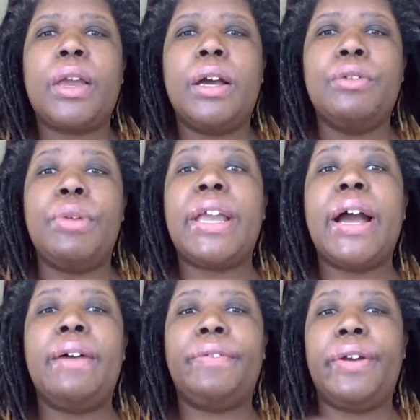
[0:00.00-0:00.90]

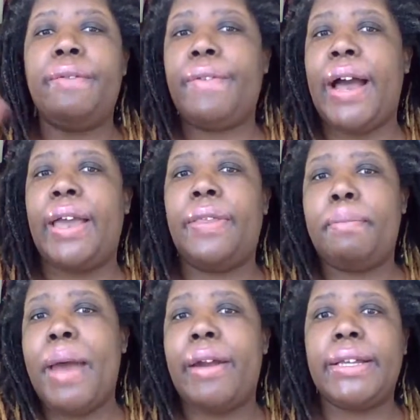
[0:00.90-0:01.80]
recovery via the
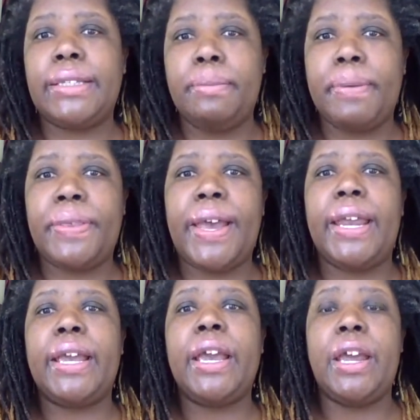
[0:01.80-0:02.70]

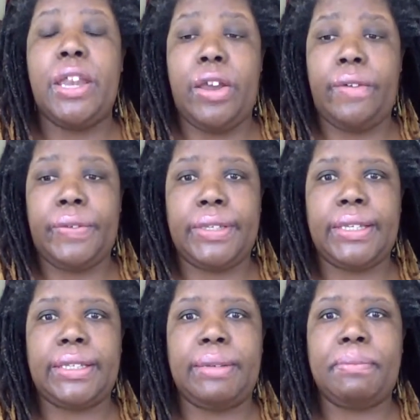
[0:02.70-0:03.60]
parasympathetic nervous
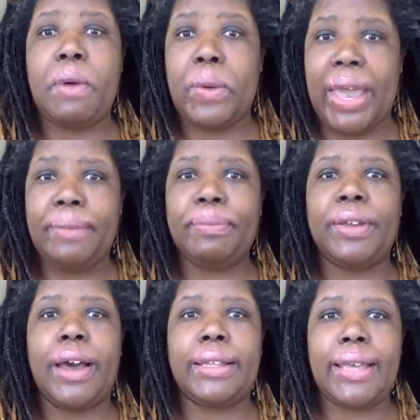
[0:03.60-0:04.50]
system. Okay,
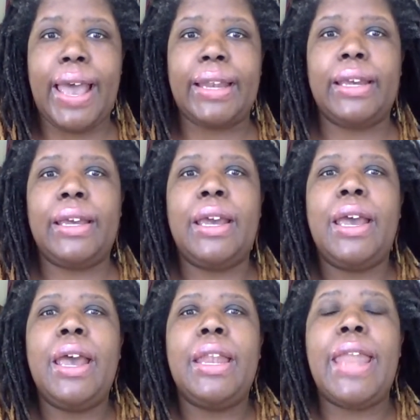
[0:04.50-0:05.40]
got that?
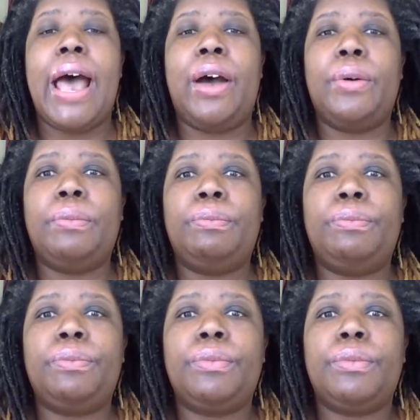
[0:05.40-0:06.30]
Now,
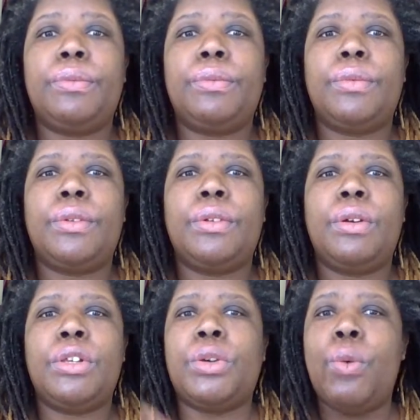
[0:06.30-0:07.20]

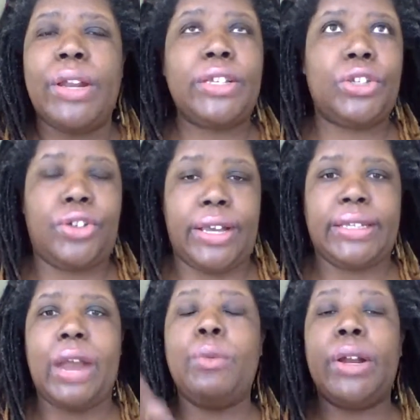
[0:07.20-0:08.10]
so what is stress
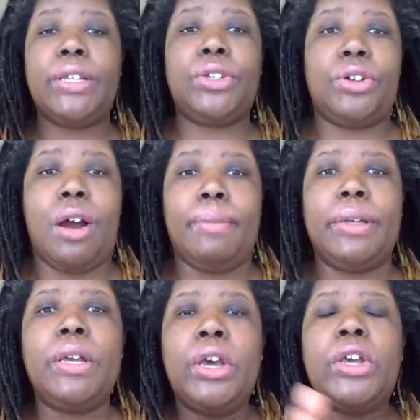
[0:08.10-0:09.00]
and what is
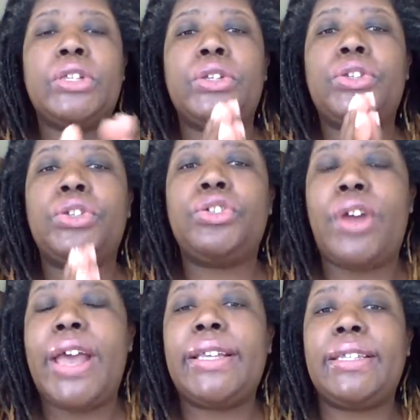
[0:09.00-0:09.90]
trauma? So
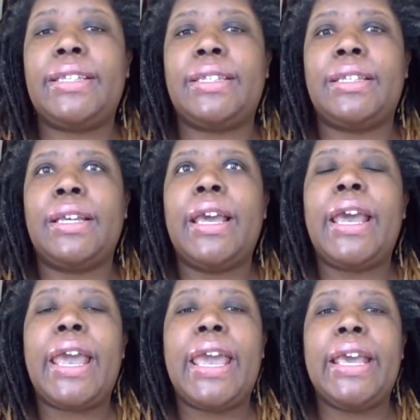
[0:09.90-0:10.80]
stress
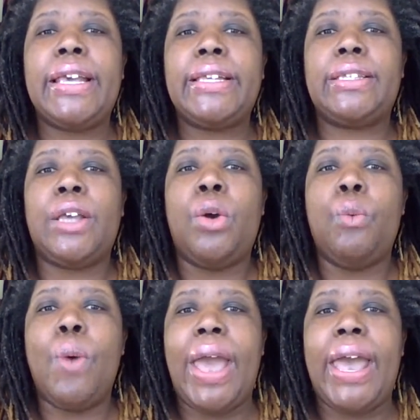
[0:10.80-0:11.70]
is
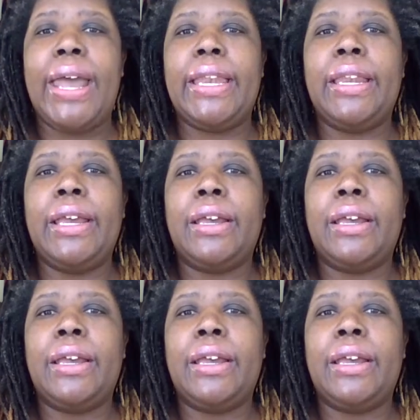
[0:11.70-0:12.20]
an